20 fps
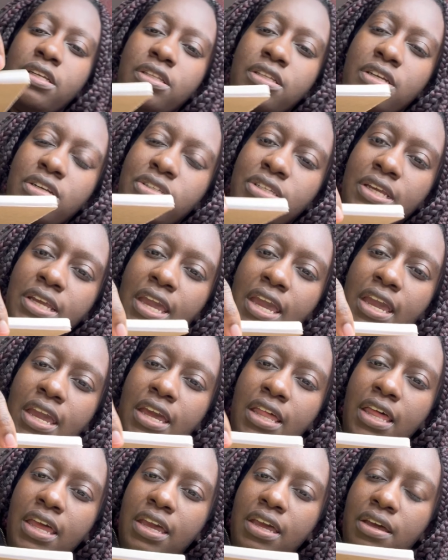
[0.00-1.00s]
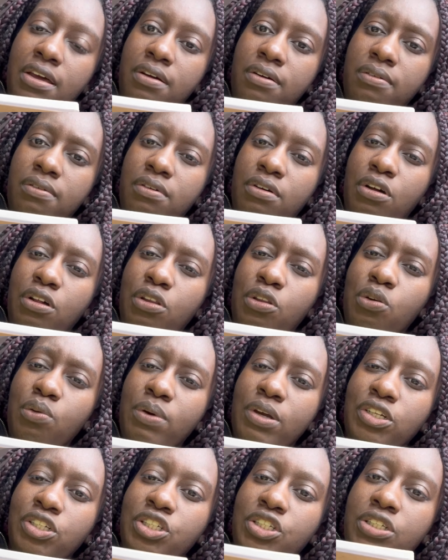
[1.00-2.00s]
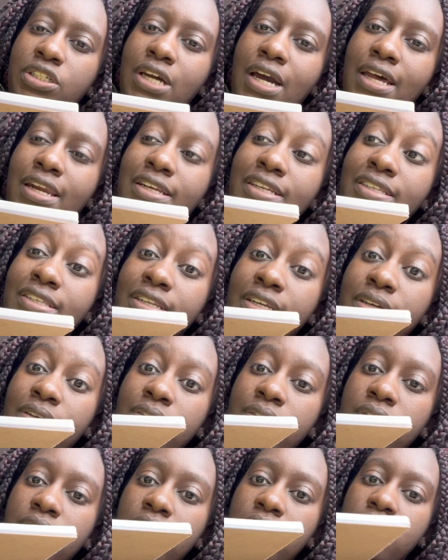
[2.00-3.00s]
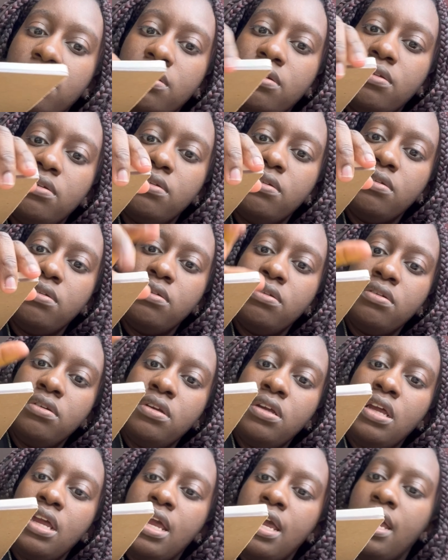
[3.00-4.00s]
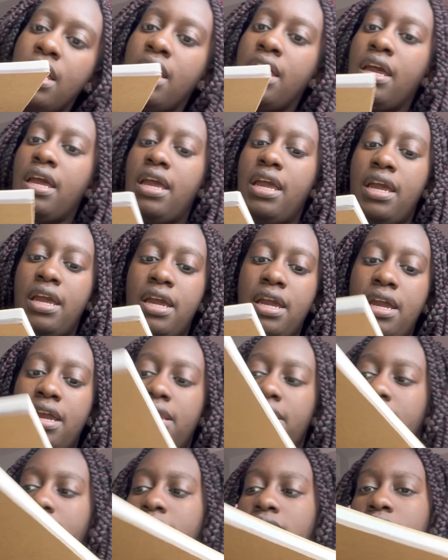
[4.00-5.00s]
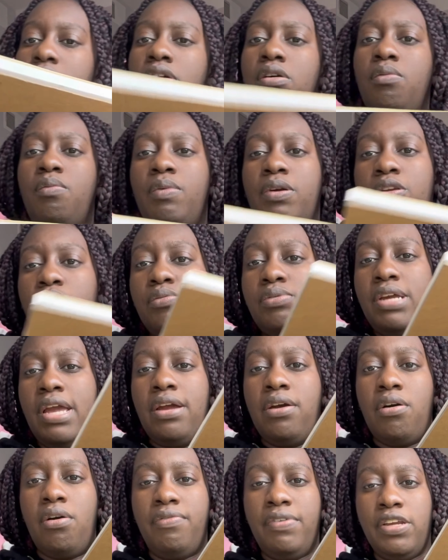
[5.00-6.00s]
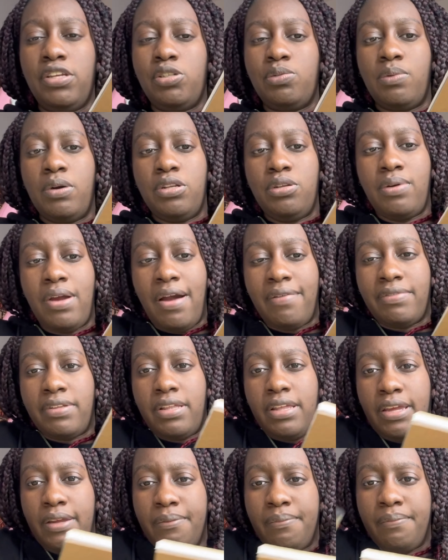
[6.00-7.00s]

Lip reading: there's like a glue-ish kind of seal. And, you know, when you take off each one, you have to like,